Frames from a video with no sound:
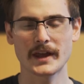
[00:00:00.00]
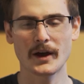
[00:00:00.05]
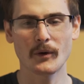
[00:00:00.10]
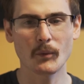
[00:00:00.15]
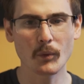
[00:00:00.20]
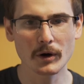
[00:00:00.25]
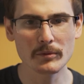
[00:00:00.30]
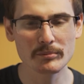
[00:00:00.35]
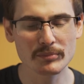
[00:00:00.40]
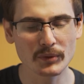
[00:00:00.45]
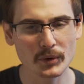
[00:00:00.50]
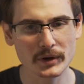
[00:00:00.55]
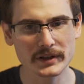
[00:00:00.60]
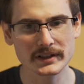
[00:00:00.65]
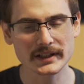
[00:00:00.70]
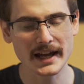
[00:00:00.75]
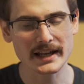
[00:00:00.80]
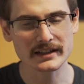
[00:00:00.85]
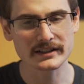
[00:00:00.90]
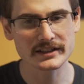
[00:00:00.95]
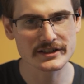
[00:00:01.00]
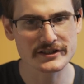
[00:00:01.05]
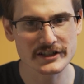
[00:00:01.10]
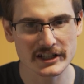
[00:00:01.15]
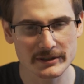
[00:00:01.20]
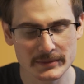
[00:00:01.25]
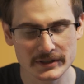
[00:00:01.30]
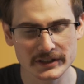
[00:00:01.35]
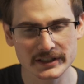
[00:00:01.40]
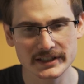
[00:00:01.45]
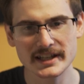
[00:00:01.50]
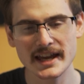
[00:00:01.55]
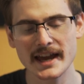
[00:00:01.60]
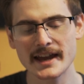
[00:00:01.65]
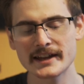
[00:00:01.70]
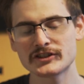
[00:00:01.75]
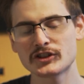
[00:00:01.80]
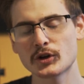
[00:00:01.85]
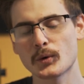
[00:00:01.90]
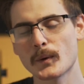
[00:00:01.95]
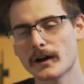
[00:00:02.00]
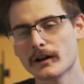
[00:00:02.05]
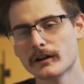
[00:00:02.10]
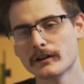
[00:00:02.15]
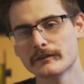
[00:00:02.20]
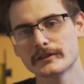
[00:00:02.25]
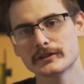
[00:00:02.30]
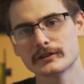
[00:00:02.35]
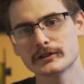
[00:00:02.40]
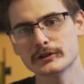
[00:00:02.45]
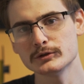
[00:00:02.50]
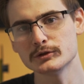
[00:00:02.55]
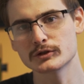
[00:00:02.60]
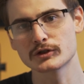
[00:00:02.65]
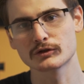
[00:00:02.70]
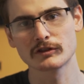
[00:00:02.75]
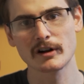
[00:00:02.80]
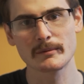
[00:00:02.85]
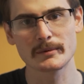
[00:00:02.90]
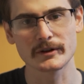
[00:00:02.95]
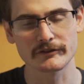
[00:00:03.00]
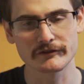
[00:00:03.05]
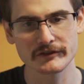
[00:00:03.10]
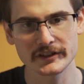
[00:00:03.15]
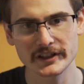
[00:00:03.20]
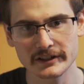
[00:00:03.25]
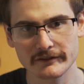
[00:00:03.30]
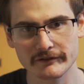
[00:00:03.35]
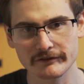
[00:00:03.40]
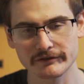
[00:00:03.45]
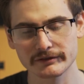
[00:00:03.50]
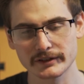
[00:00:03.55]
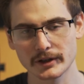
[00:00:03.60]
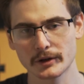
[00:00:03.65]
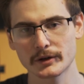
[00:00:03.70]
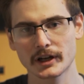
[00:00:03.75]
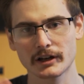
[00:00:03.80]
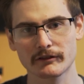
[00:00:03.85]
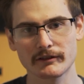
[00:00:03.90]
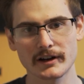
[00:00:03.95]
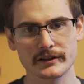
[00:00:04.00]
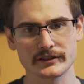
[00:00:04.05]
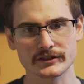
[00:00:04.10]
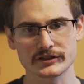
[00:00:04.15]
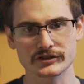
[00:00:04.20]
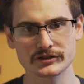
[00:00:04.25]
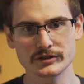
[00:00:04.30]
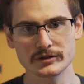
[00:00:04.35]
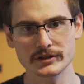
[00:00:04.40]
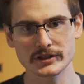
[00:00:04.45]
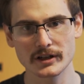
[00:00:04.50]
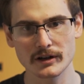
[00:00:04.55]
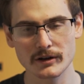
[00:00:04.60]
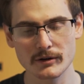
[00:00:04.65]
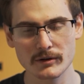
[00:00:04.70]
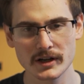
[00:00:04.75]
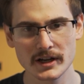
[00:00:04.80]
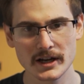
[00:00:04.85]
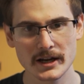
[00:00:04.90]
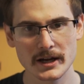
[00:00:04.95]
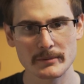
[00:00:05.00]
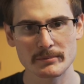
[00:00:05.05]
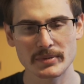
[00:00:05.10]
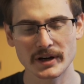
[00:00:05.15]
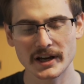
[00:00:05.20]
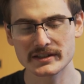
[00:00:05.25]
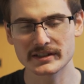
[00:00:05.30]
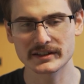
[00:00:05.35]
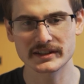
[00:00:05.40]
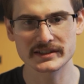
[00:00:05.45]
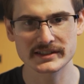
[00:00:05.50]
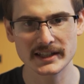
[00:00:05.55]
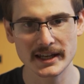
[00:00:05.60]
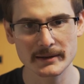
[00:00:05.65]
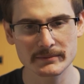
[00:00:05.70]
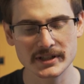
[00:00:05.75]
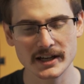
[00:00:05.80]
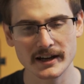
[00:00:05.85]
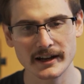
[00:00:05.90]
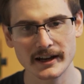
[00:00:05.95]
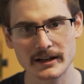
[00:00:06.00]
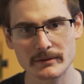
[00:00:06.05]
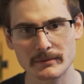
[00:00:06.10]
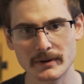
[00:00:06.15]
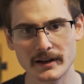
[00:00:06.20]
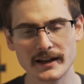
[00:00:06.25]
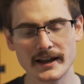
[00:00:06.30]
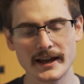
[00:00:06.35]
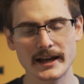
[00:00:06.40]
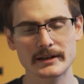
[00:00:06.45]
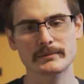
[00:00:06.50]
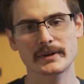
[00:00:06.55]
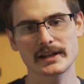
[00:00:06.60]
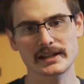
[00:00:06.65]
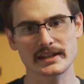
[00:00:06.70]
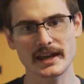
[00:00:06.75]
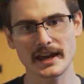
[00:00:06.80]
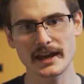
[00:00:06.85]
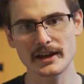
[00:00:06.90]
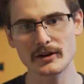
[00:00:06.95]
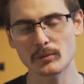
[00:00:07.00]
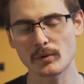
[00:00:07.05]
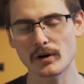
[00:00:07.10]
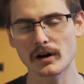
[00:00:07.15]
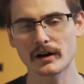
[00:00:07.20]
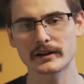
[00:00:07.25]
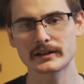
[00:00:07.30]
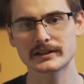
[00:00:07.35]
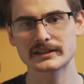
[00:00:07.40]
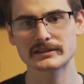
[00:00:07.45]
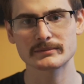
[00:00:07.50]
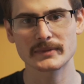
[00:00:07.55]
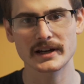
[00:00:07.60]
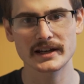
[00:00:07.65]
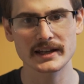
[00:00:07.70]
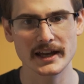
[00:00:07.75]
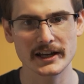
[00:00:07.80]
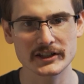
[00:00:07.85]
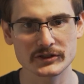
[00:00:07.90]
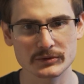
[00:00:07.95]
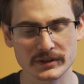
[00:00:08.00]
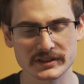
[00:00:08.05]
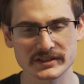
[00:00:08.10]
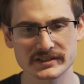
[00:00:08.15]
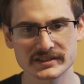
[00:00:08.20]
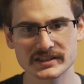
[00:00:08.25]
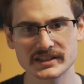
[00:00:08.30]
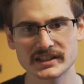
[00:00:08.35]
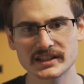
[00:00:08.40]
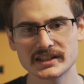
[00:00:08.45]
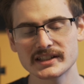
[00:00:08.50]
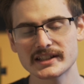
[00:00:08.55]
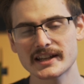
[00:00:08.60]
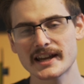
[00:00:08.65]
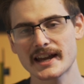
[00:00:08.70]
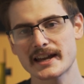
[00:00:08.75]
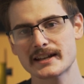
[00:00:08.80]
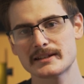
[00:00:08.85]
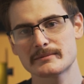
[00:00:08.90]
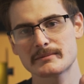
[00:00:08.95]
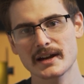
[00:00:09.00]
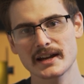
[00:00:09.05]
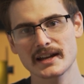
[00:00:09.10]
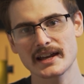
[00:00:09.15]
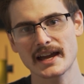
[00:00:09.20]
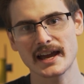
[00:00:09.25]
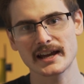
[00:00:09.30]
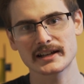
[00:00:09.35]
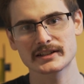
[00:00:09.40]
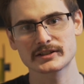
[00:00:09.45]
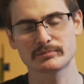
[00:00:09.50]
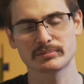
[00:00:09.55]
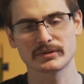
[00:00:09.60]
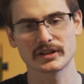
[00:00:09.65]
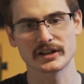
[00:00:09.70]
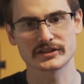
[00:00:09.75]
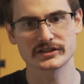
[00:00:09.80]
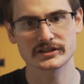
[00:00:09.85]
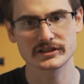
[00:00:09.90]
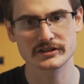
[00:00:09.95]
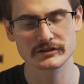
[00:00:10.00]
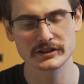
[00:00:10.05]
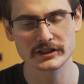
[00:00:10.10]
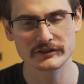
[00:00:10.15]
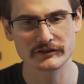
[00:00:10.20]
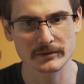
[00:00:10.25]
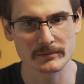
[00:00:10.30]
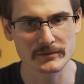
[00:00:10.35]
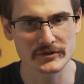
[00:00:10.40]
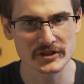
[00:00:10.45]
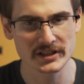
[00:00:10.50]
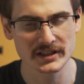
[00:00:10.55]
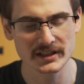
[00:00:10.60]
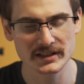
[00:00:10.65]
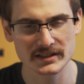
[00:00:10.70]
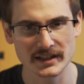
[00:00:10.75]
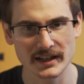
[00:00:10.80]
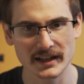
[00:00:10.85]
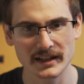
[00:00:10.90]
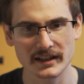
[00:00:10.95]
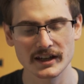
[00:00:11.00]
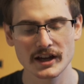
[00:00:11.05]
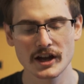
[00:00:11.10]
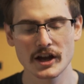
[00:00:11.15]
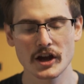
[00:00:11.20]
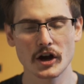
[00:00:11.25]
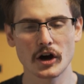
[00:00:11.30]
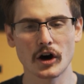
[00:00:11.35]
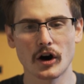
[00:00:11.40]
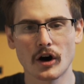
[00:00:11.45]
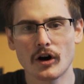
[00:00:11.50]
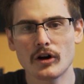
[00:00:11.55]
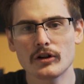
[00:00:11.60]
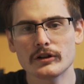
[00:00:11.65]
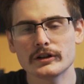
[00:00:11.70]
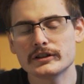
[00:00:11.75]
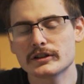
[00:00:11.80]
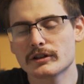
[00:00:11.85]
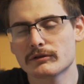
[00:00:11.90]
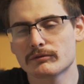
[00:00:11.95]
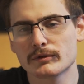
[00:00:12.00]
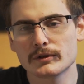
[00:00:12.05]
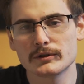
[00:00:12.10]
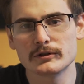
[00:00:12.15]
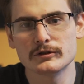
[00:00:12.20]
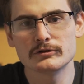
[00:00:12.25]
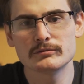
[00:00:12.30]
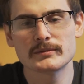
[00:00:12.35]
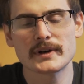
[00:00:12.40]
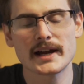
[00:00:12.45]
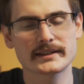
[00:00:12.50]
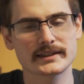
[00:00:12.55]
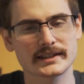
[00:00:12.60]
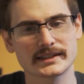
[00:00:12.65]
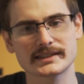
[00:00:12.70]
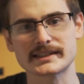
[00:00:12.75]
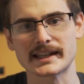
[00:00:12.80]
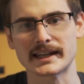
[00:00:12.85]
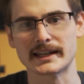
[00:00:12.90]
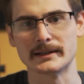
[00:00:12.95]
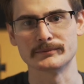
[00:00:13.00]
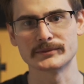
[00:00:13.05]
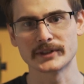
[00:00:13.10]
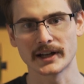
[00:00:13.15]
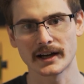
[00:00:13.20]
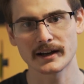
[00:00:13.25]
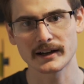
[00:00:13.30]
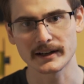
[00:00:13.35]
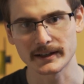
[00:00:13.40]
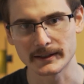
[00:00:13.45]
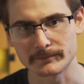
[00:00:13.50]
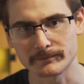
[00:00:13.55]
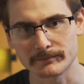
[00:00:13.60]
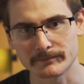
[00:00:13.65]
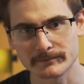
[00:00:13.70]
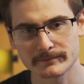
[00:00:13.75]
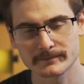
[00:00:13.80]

At one point, I legitimately had 12 loose rubber feet floating around the studio because at the same time I had my K1, my X1C, and my X+3 from Cheaty Tech all in the room at the same time.